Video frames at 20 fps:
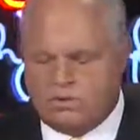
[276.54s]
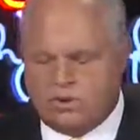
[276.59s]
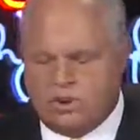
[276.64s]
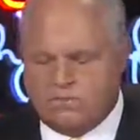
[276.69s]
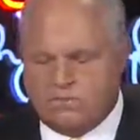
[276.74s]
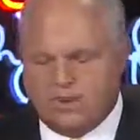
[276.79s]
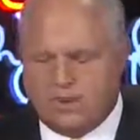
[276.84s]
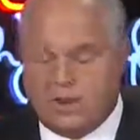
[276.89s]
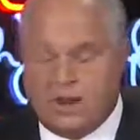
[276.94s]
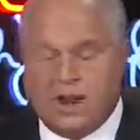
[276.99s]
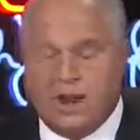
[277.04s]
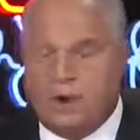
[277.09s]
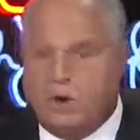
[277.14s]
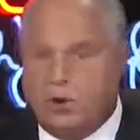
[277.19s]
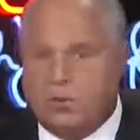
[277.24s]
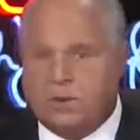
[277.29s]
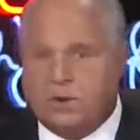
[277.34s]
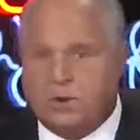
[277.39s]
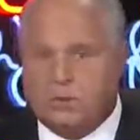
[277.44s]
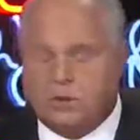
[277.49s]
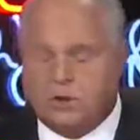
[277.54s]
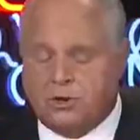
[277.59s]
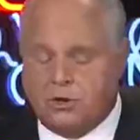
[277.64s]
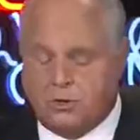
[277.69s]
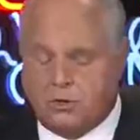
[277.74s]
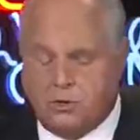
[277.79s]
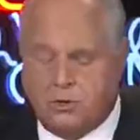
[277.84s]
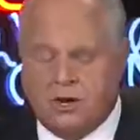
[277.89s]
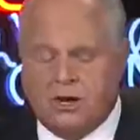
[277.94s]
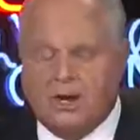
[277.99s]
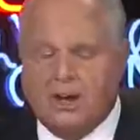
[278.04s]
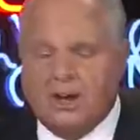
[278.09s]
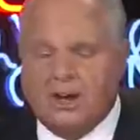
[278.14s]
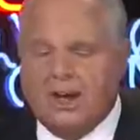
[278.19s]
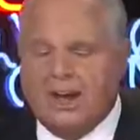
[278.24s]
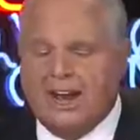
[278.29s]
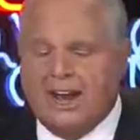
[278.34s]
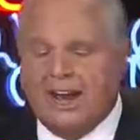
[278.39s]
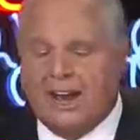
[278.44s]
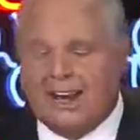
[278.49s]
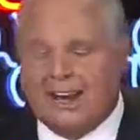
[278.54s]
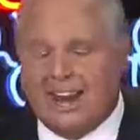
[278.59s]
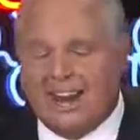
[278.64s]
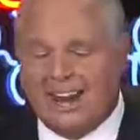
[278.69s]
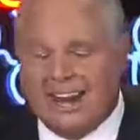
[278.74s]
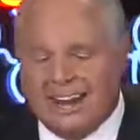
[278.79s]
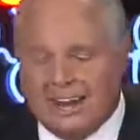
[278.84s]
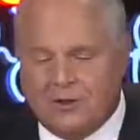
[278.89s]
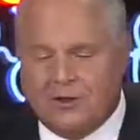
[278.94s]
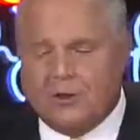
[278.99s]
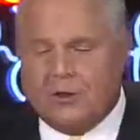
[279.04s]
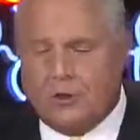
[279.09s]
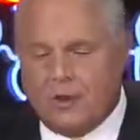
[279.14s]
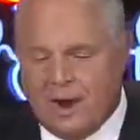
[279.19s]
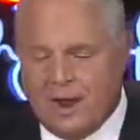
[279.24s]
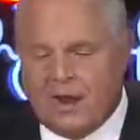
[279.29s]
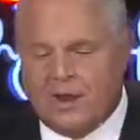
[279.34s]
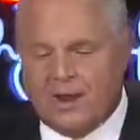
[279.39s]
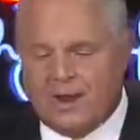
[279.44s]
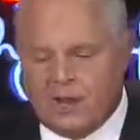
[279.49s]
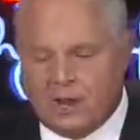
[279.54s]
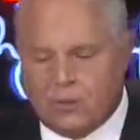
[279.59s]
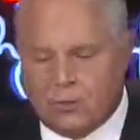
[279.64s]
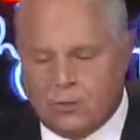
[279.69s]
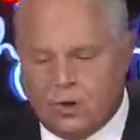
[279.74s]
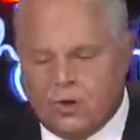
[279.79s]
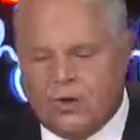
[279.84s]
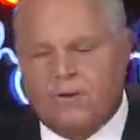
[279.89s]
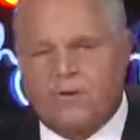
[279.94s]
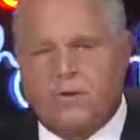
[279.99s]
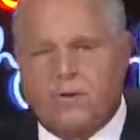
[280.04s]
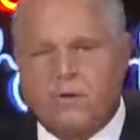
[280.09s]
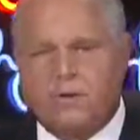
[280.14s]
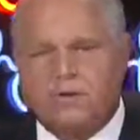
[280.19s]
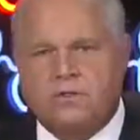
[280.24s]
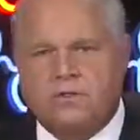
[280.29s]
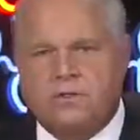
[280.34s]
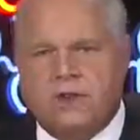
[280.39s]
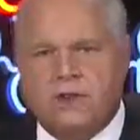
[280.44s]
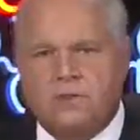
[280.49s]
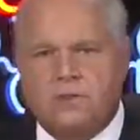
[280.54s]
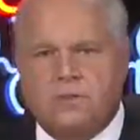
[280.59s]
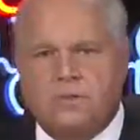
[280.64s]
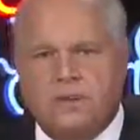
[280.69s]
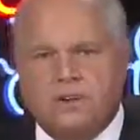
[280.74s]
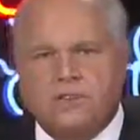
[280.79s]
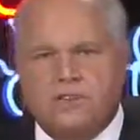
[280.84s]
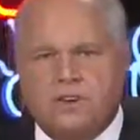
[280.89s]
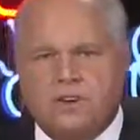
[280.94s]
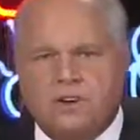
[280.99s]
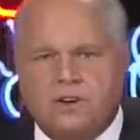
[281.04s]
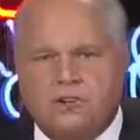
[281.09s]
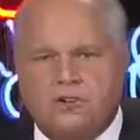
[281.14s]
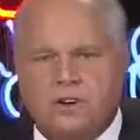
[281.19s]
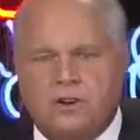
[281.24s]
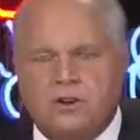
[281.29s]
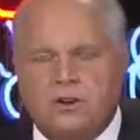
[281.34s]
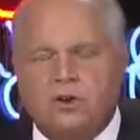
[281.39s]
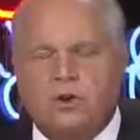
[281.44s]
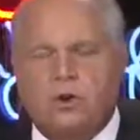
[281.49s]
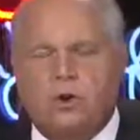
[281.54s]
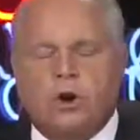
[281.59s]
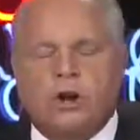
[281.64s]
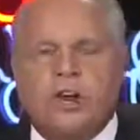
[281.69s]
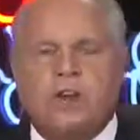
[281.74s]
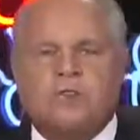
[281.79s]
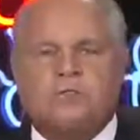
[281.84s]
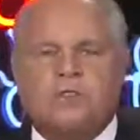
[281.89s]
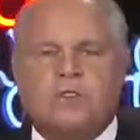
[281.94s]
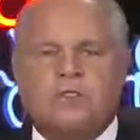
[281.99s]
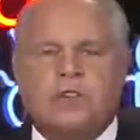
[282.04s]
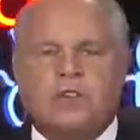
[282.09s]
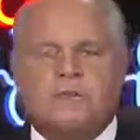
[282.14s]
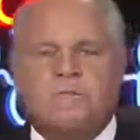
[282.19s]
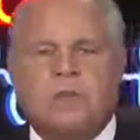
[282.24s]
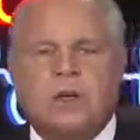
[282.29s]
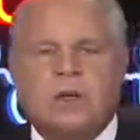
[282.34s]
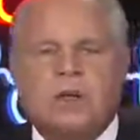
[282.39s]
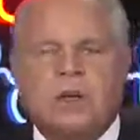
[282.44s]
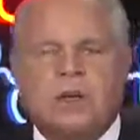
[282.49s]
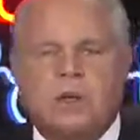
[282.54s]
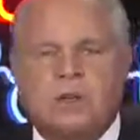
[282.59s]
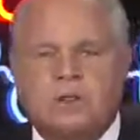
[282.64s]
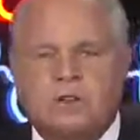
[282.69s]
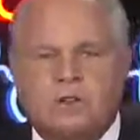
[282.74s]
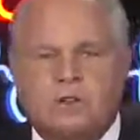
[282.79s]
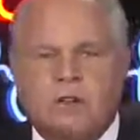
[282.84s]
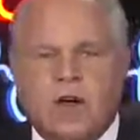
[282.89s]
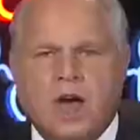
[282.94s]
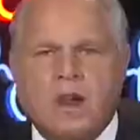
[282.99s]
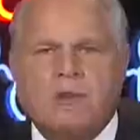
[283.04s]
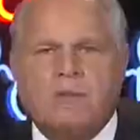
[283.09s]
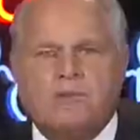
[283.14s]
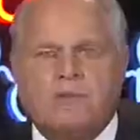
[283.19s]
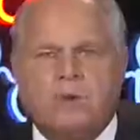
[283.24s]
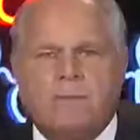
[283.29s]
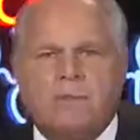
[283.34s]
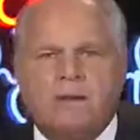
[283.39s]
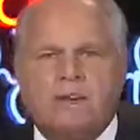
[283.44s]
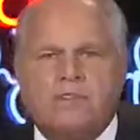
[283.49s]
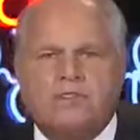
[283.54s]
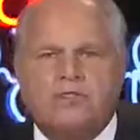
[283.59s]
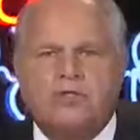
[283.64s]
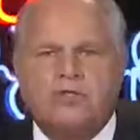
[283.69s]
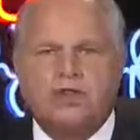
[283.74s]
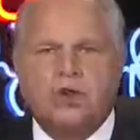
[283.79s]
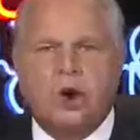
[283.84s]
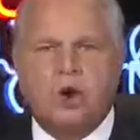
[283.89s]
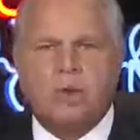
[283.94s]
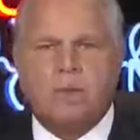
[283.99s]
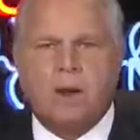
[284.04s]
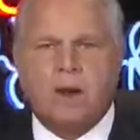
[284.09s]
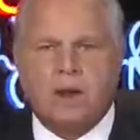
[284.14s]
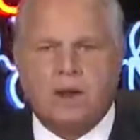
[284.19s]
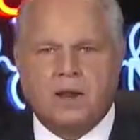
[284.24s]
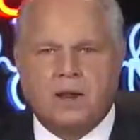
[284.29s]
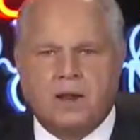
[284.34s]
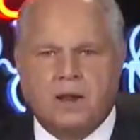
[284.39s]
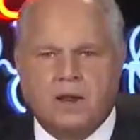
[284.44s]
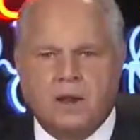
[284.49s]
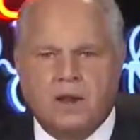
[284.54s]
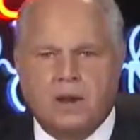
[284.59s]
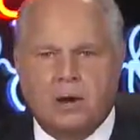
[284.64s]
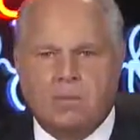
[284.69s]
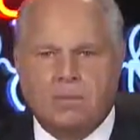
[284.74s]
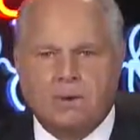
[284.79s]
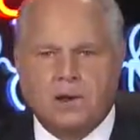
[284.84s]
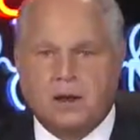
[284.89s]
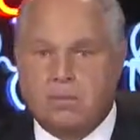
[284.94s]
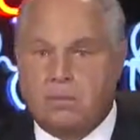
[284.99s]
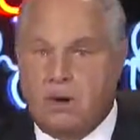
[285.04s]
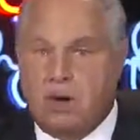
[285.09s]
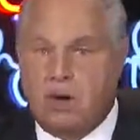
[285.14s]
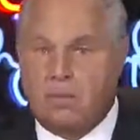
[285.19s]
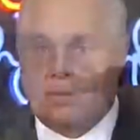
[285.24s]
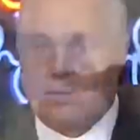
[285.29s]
was something that I hoped he would do. And in the rally, he really focused on domestic agenda. Look, here's the thing. Donald Trump has nobody helping